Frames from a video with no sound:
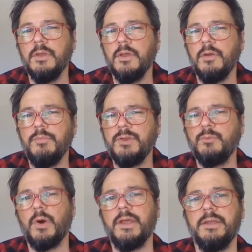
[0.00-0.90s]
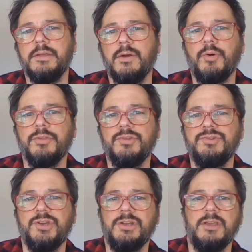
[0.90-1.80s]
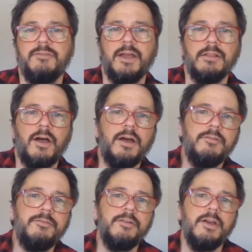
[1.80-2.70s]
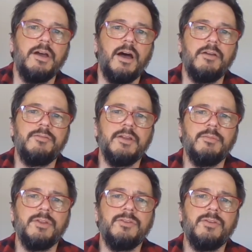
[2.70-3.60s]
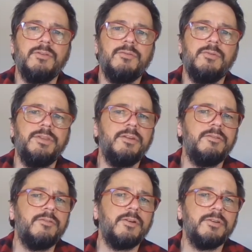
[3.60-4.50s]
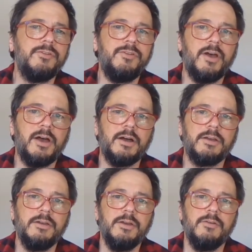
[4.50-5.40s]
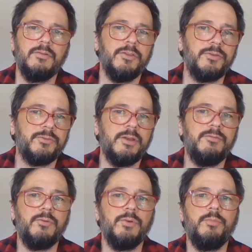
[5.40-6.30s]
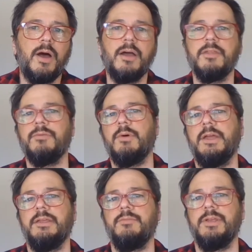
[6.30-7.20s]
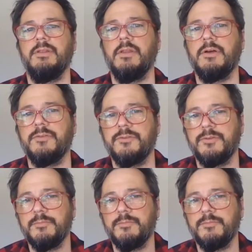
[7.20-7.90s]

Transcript: Midway upon the journey of our life, I found myself within a forest dark, for the straightforward pathway had been lost.